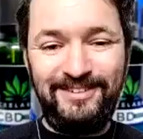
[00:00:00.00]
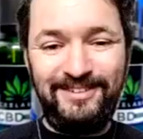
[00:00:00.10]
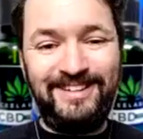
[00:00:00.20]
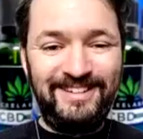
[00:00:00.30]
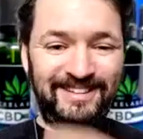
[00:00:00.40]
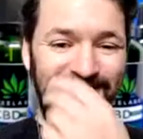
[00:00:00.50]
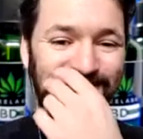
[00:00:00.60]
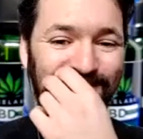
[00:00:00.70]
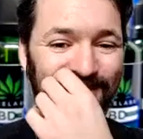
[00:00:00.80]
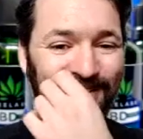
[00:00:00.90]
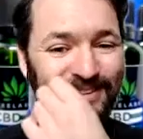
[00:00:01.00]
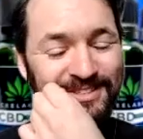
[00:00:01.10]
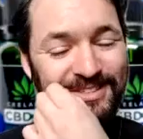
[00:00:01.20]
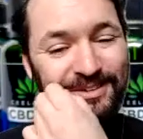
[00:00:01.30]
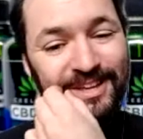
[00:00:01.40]
yeah.
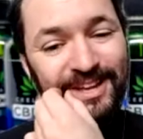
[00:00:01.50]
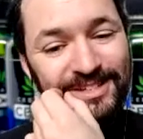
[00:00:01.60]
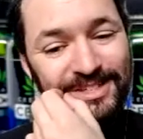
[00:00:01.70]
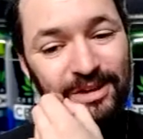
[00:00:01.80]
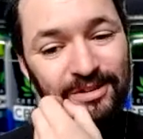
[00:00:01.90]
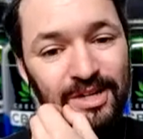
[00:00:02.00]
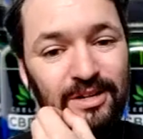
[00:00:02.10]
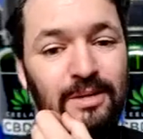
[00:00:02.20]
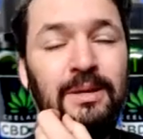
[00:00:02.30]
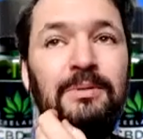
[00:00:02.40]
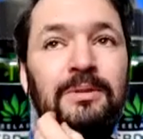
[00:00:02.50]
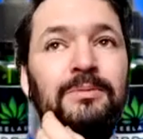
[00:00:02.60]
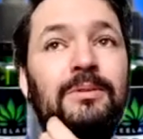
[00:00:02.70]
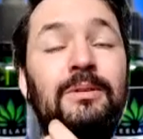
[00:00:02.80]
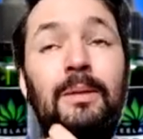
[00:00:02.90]
So yeah, generally people,
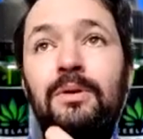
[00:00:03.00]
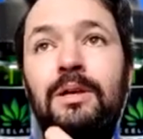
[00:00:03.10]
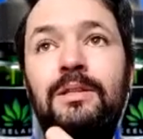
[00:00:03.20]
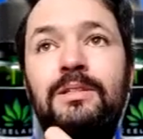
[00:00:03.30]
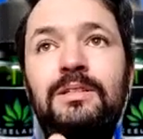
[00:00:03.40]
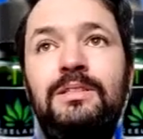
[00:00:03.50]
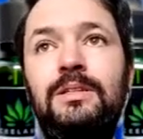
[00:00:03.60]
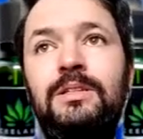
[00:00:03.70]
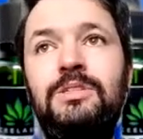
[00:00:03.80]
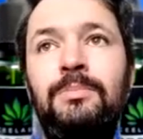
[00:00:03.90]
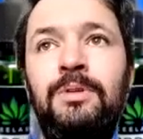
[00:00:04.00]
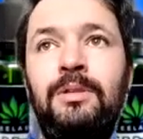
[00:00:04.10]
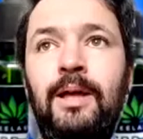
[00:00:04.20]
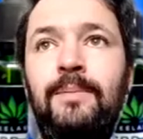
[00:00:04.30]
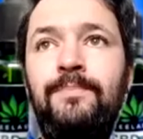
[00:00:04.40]
yeah, but it's something
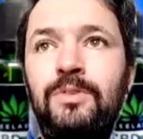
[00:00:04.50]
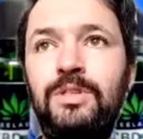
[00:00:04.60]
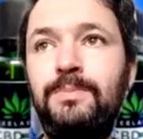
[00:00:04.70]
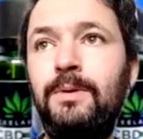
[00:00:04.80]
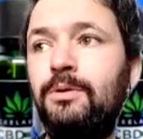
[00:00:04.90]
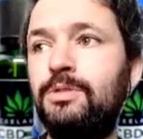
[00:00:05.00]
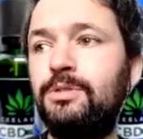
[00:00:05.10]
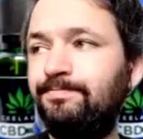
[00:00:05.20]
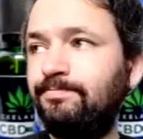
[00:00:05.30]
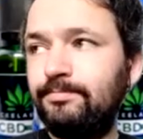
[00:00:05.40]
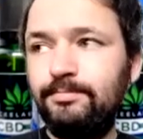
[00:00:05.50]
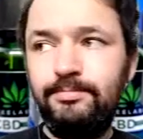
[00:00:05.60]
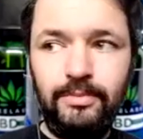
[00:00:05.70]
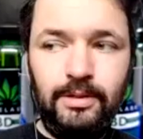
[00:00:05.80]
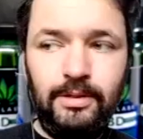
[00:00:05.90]
that I suppose
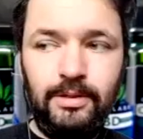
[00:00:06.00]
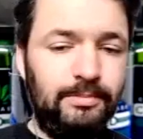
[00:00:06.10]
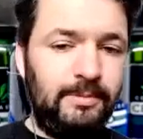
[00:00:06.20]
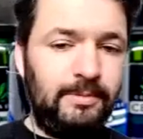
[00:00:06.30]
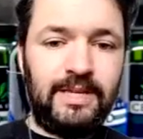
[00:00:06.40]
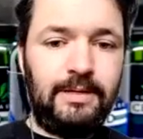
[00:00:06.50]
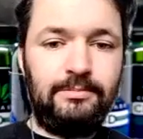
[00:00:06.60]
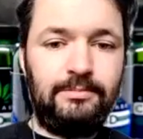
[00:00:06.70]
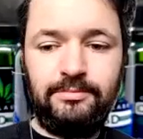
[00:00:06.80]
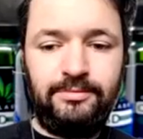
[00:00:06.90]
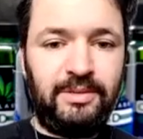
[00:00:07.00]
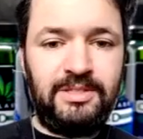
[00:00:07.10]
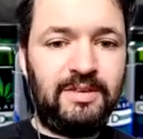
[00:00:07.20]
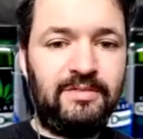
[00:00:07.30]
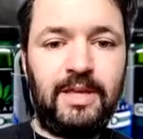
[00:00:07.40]
people take vitamins
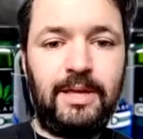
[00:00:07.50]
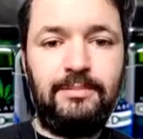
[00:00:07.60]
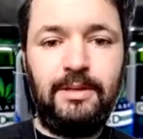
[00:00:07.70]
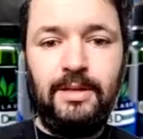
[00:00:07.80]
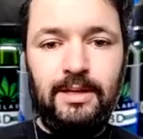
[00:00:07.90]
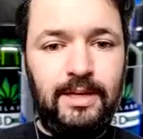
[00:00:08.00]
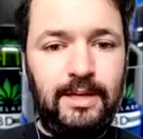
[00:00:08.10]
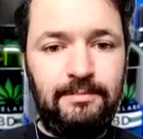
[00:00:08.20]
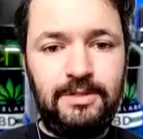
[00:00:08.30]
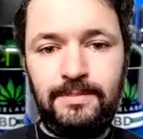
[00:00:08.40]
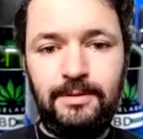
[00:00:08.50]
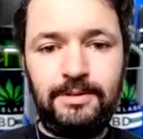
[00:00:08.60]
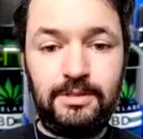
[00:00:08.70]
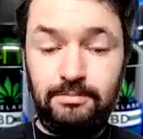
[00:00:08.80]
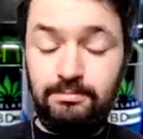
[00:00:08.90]
every day. I
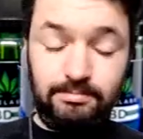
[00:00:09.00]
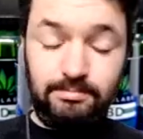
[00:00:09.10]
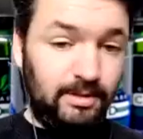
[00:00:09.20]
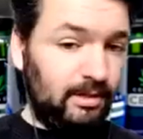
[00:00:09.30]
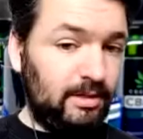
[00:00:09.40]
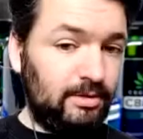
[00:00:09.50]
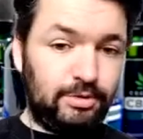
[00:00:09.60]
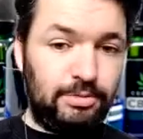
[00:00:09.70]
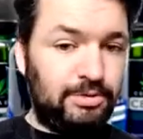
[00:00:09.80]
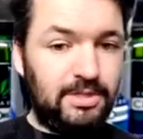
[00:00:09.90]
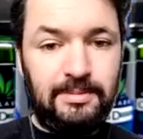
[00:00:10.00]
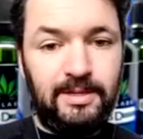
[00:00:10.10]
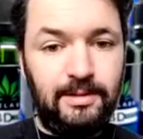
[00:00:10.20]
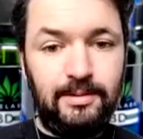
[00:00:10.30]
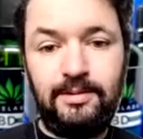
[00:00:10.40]
suppose you can introduce
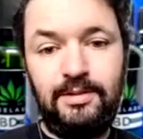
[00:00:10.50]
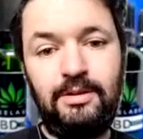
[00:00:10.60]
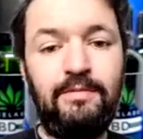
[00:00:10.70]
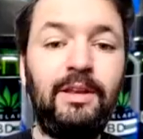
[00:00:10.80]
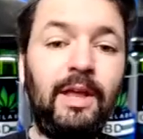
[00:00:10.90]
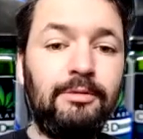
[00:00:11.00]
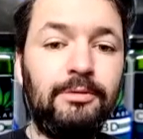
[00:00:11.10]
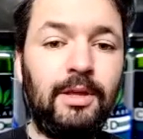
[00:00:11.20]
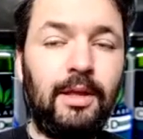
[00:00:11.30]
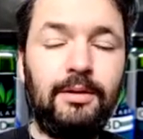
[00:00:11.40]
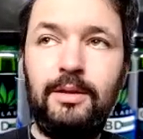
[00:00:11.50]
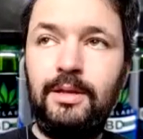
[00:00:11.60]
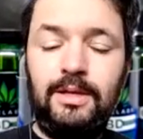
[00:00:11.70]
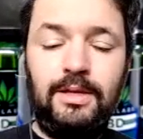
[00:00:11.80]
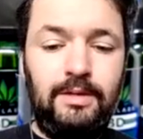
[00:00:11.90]
CBD into your everyday routine,
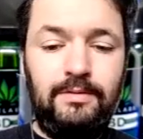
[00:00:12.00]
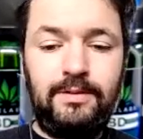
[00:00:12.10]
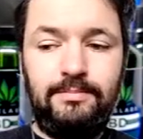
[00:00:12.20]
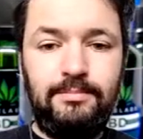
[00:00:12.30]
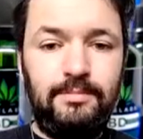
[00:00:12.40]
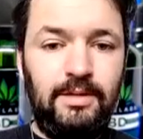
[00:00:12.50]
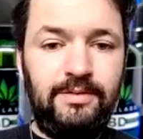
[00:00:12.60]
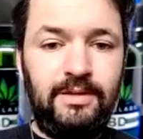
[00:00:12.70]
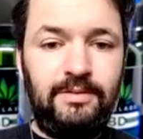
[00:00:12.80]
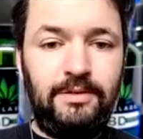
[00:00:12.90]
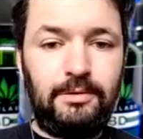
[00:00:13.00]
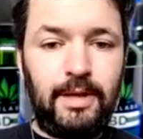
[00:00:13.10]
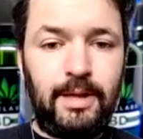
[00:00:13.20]
even if you're